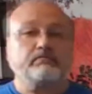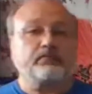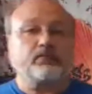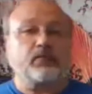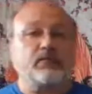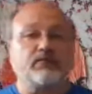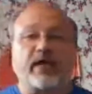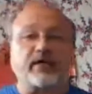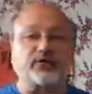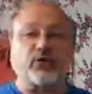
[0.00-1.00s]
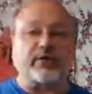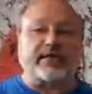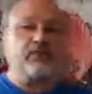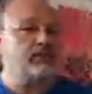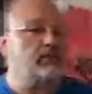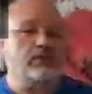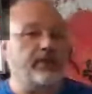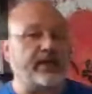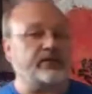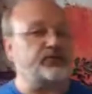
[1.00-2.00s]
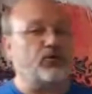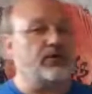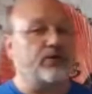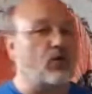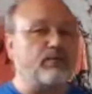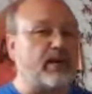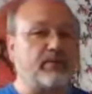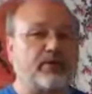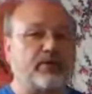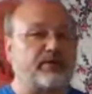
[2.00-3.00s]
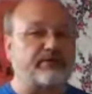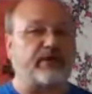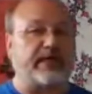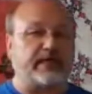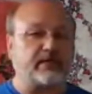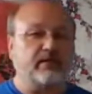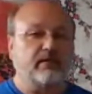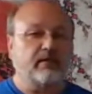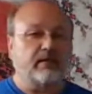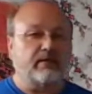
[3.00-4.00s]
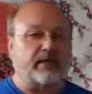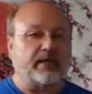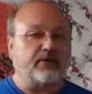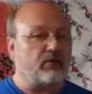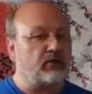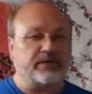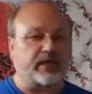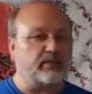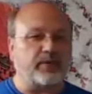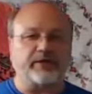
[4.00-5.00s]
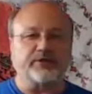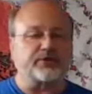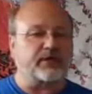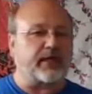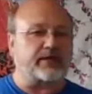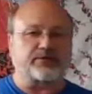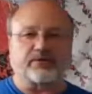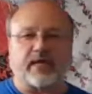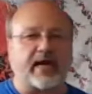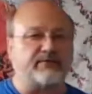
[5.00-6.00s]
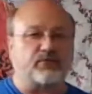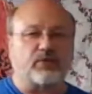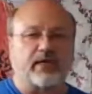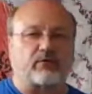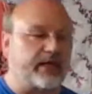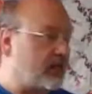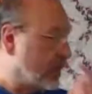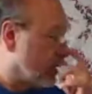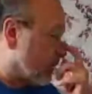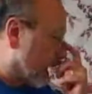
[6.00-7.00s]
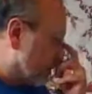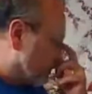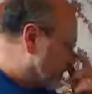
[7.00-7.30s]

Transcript: If you're not controlling them, you're not controlling the whole bubble of the fight, right? You're only ducking punches or kicks or knives or whatever, right? Okay.